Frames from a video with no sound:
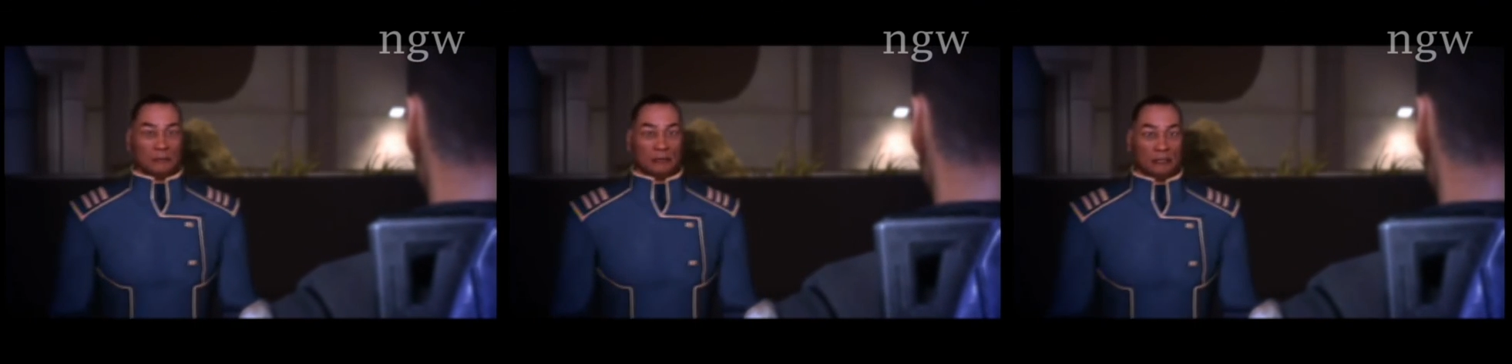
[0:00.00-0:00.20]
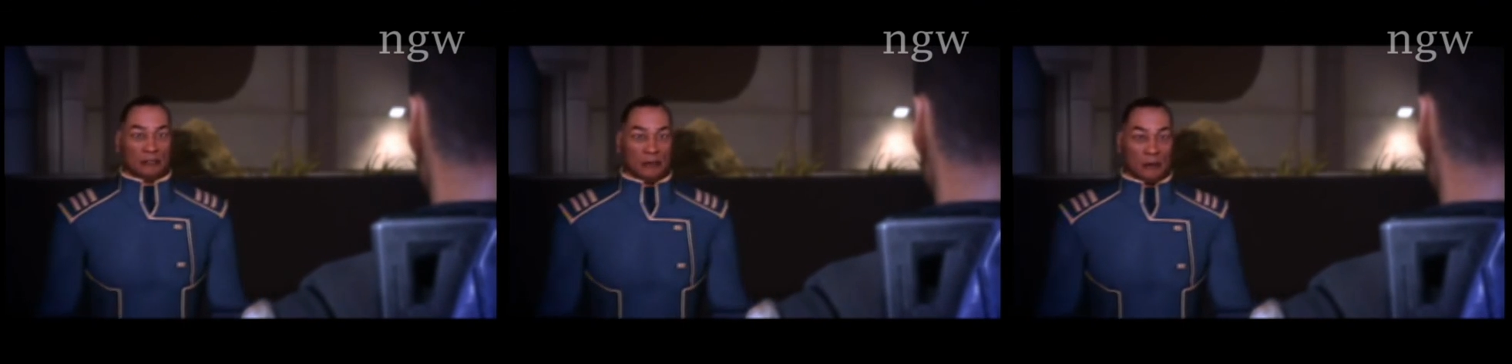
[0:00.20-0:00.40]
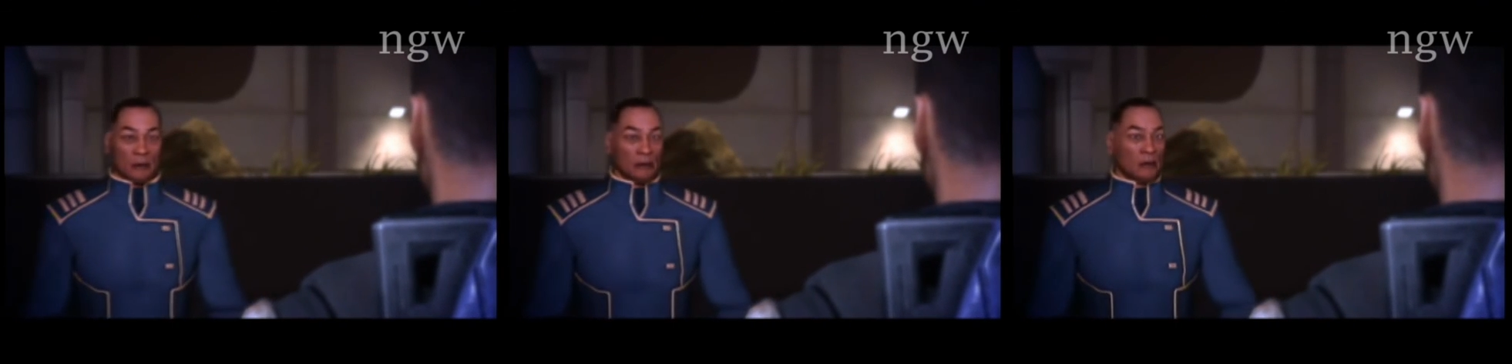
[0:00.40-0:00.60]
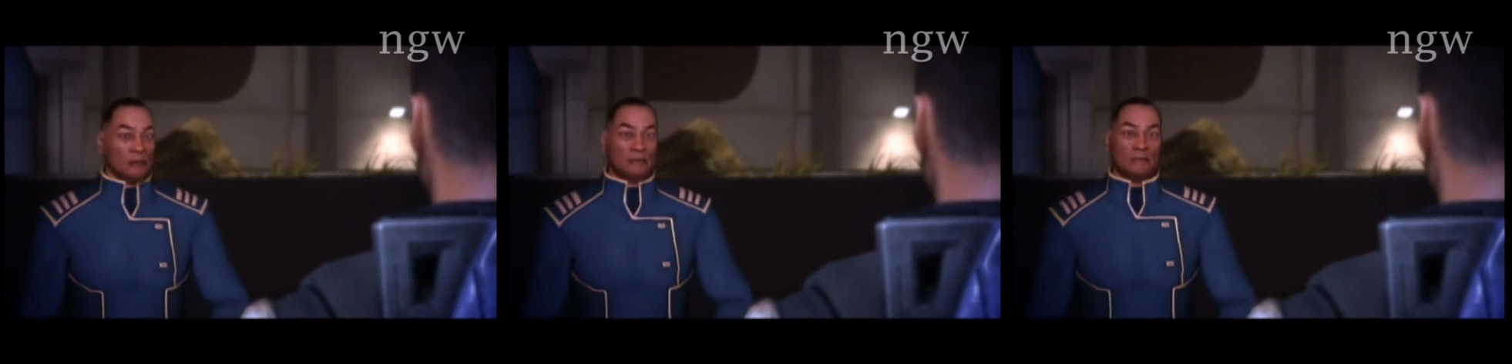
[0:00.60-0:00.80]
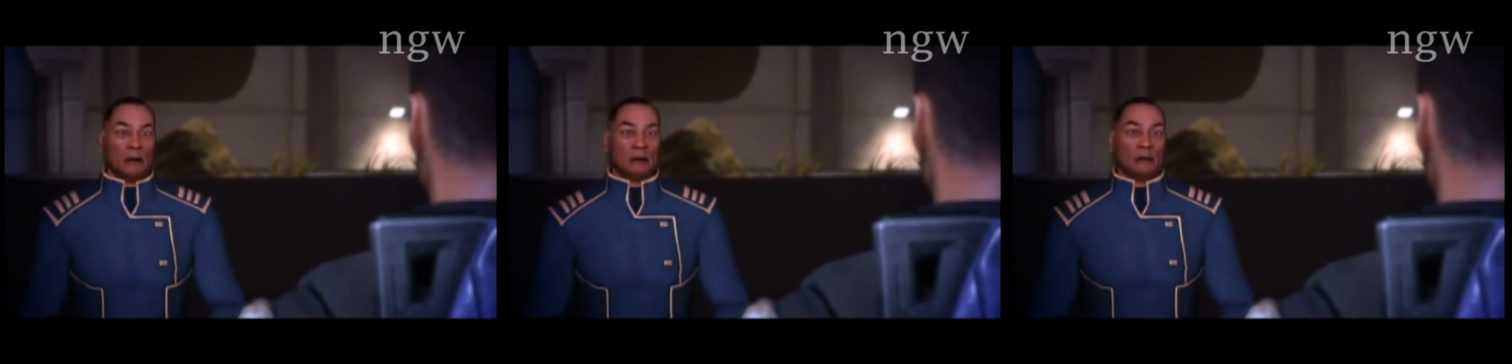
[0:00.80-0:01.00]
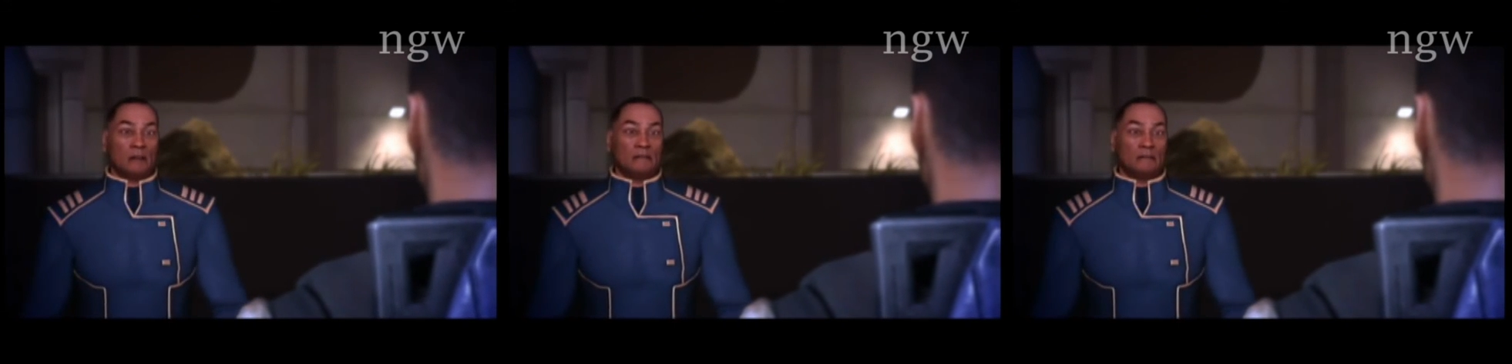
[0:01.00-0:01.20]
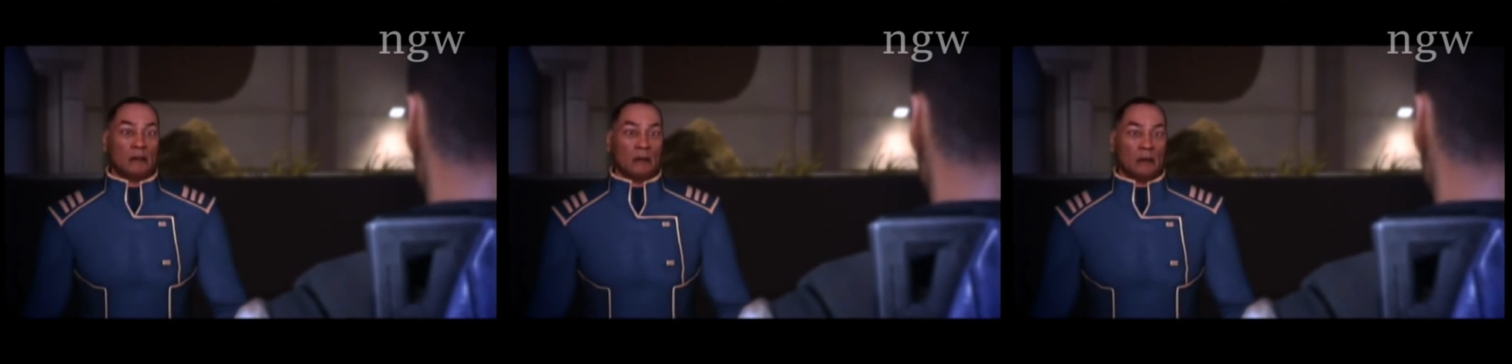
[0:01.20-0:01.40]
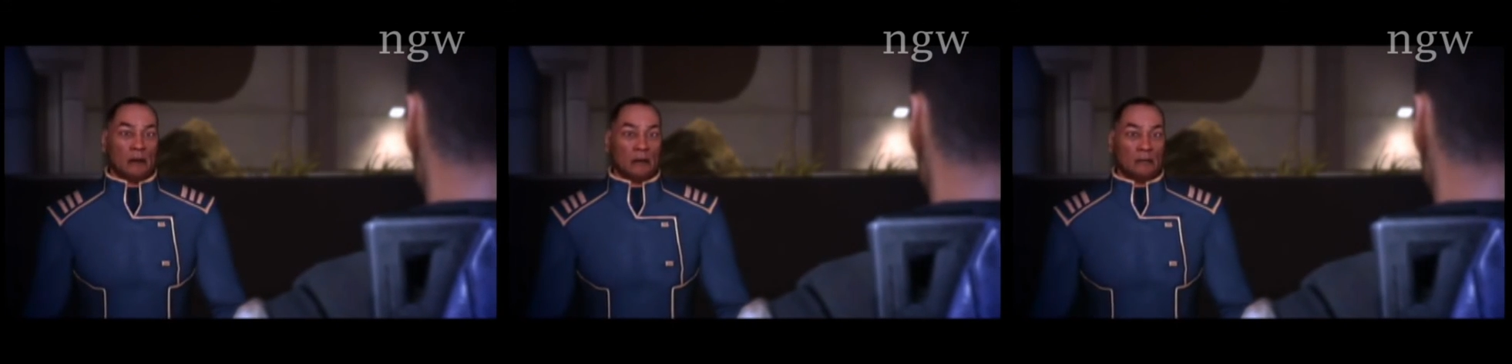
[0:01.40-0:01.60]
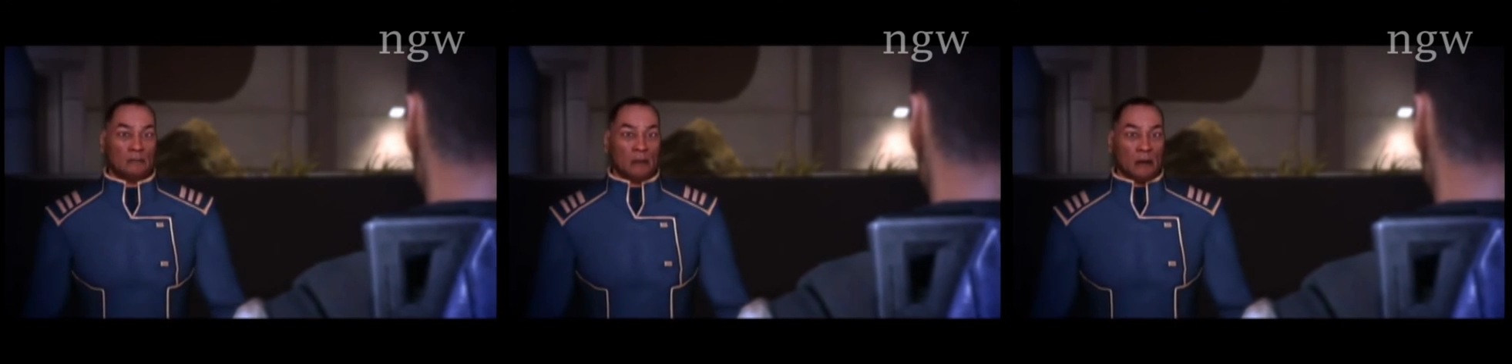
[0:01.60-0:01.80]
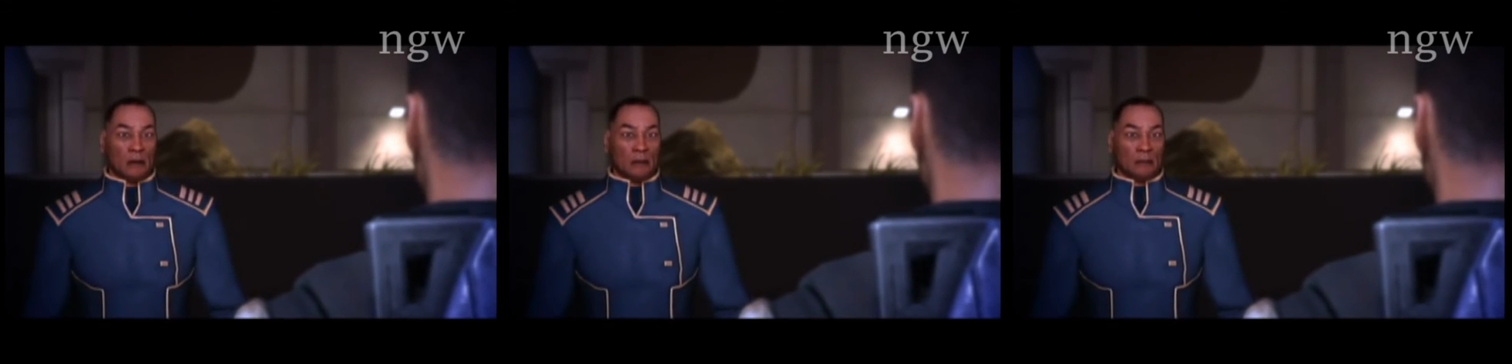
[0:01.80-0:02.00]
Saren doesn't even look for another
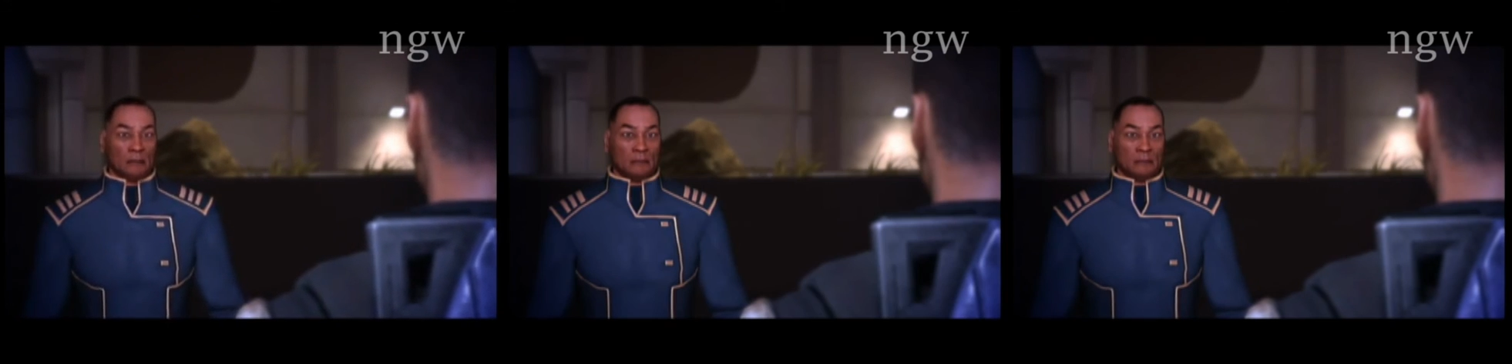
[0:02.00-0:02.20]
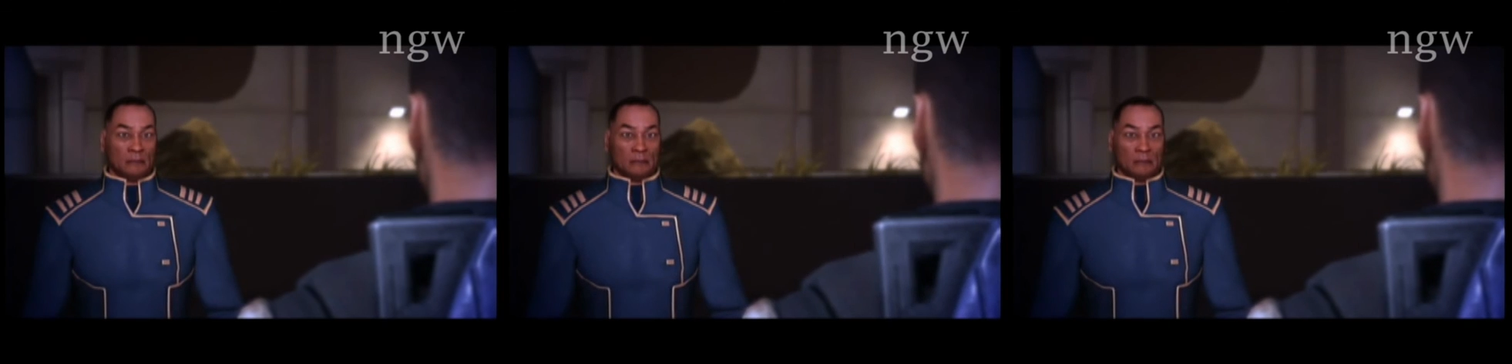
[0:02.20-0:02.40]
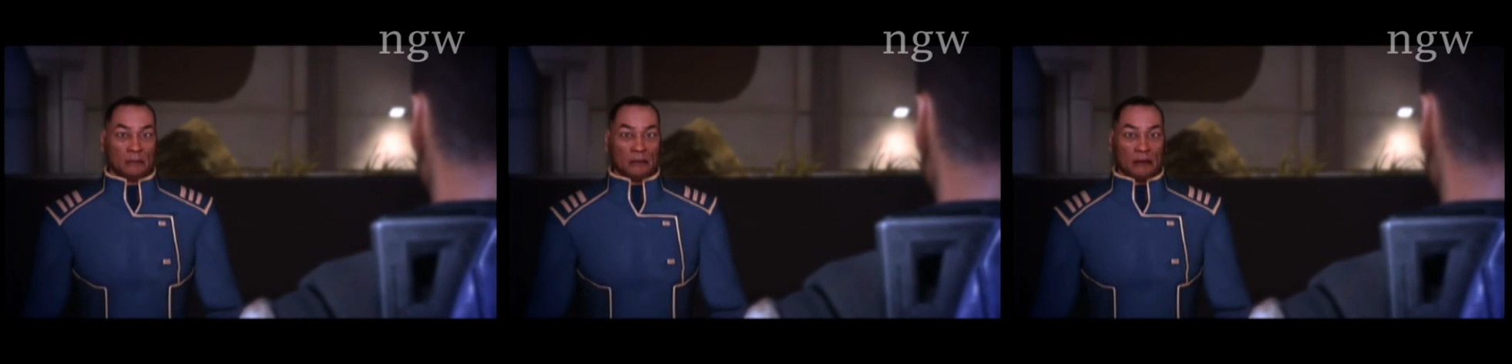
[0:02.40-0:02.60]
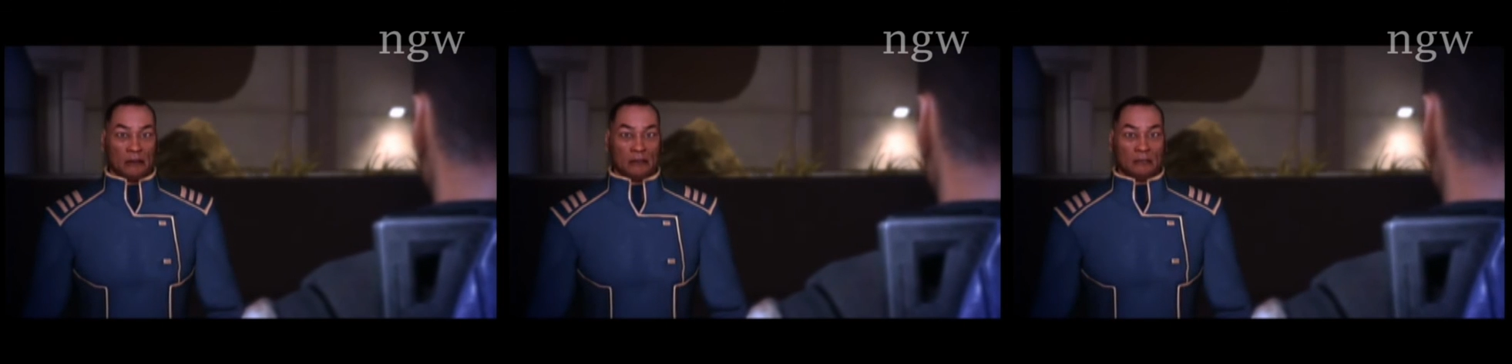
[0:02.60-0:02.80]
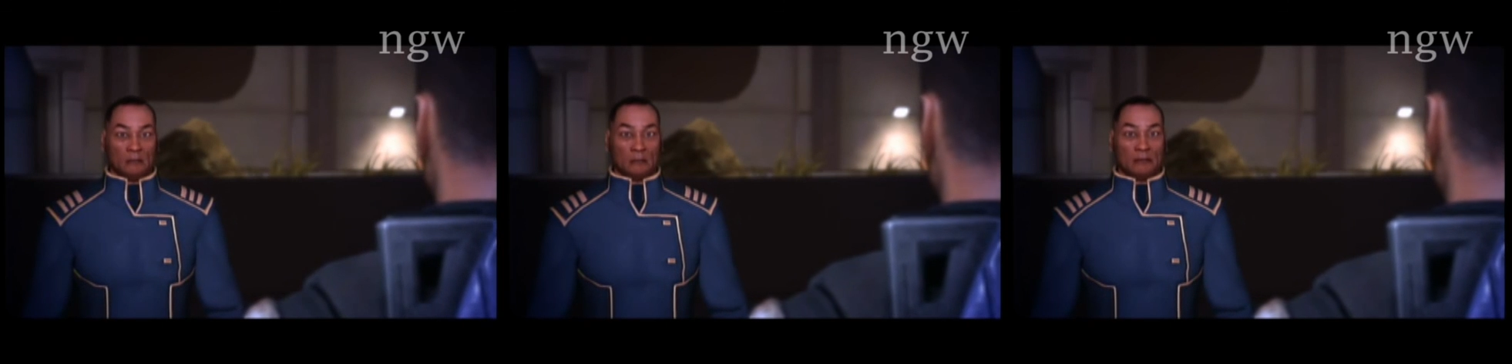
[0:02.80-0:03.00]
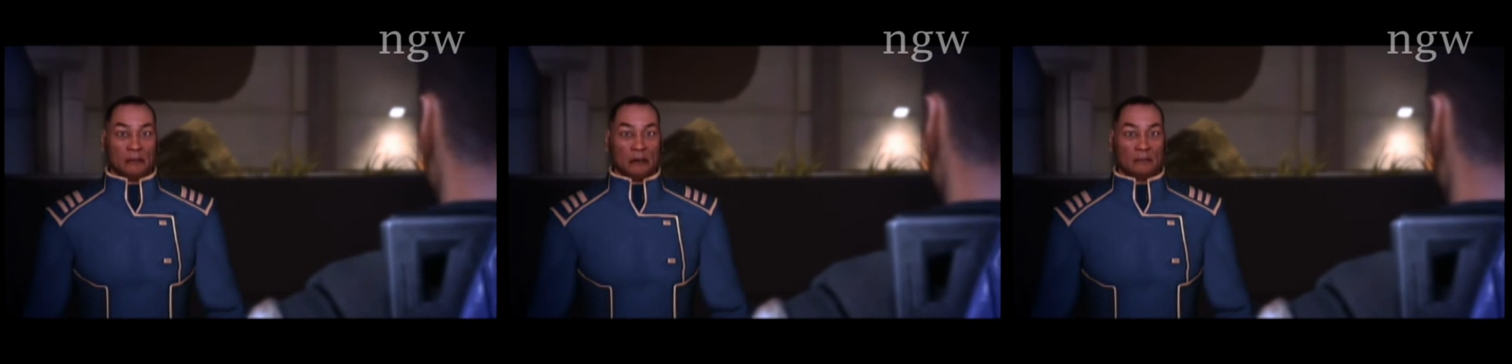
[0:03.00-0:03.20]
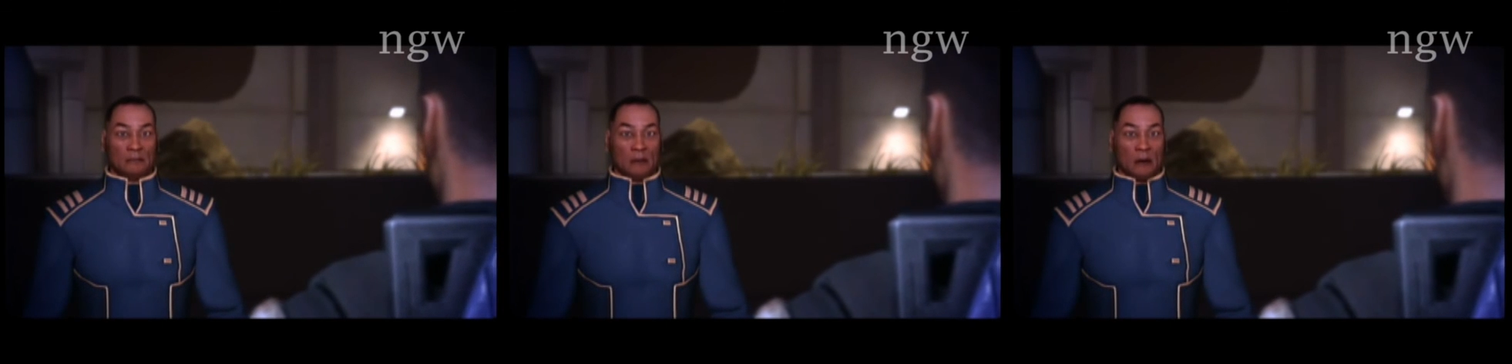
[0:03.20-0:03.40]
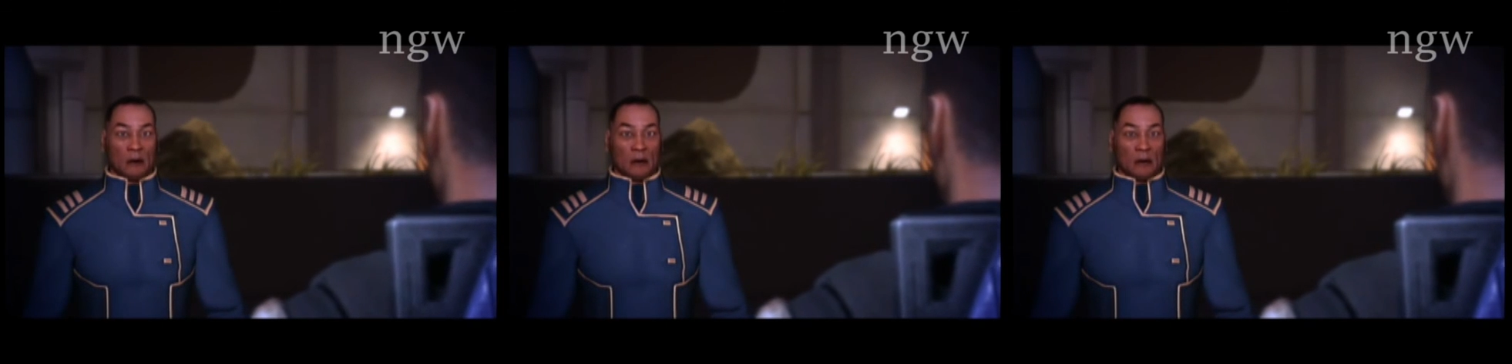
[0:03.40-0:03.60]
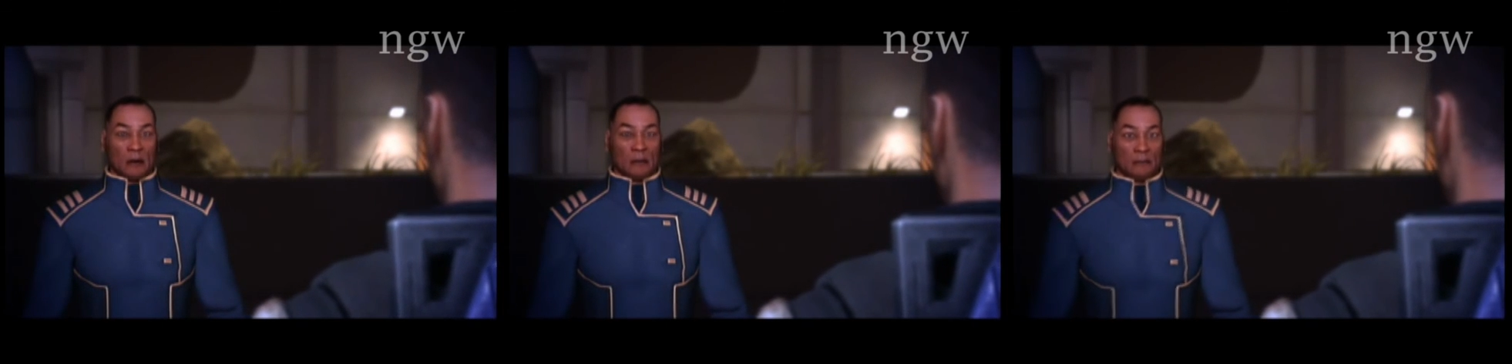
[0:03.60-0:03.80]
option. He's twisted, broken.